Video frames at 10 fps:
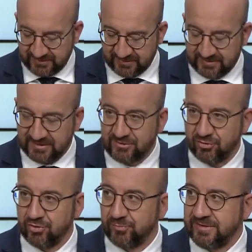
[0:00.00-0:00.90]
and to
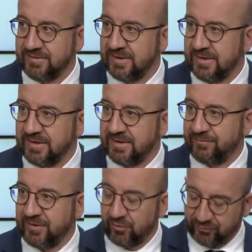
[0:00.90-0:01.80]
support a project
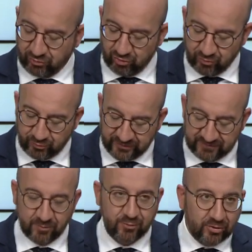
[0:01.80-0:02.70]
of economic
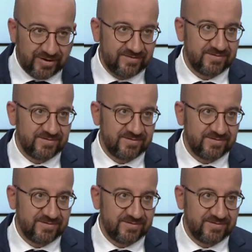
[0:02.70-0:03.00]
prosperity